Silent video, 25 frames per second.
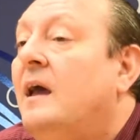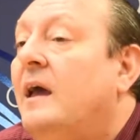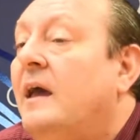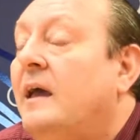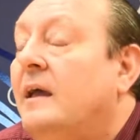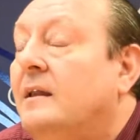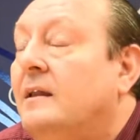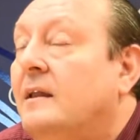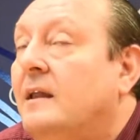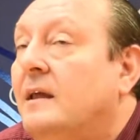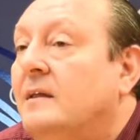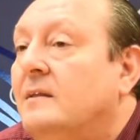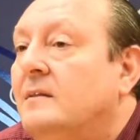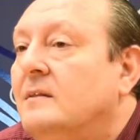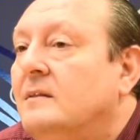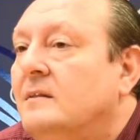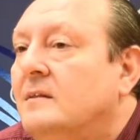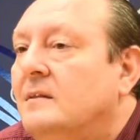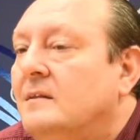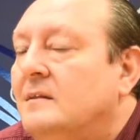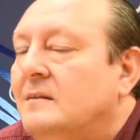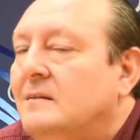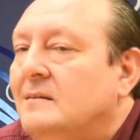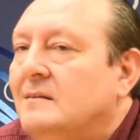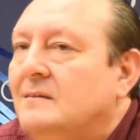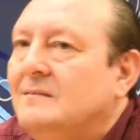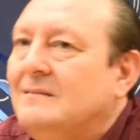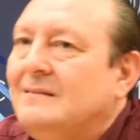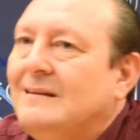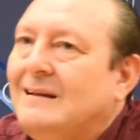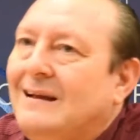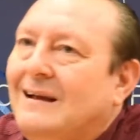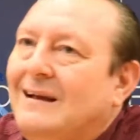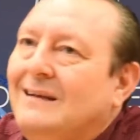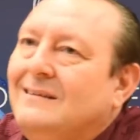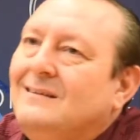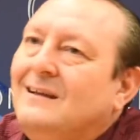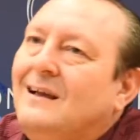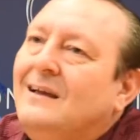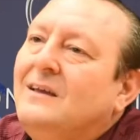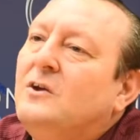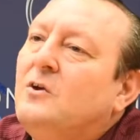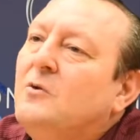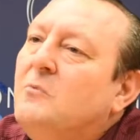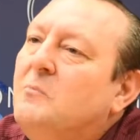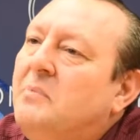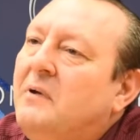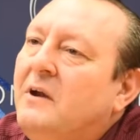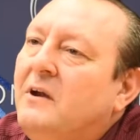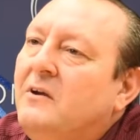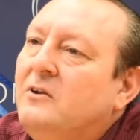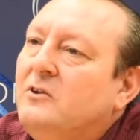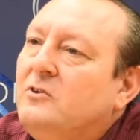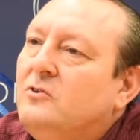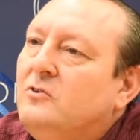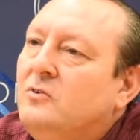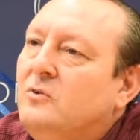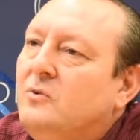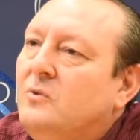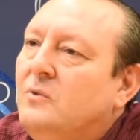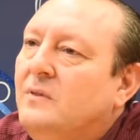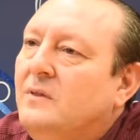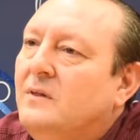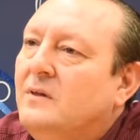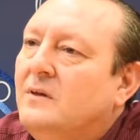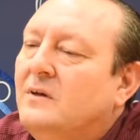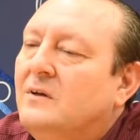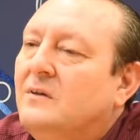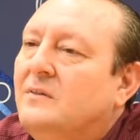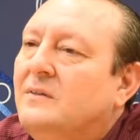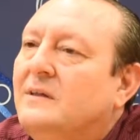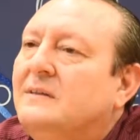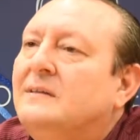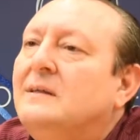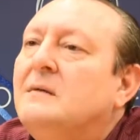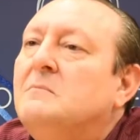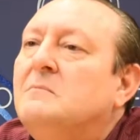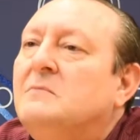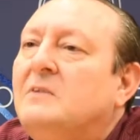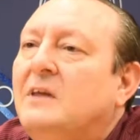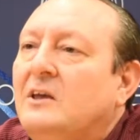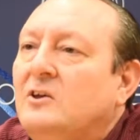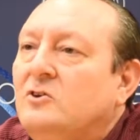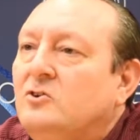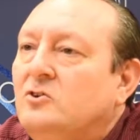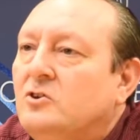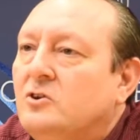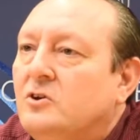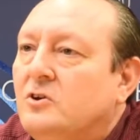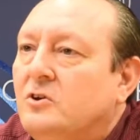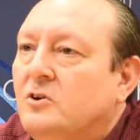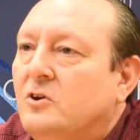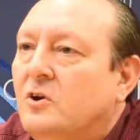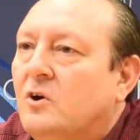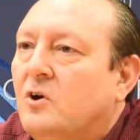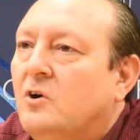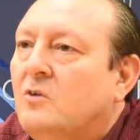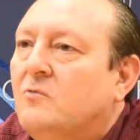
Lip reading: And I compare it to the temptation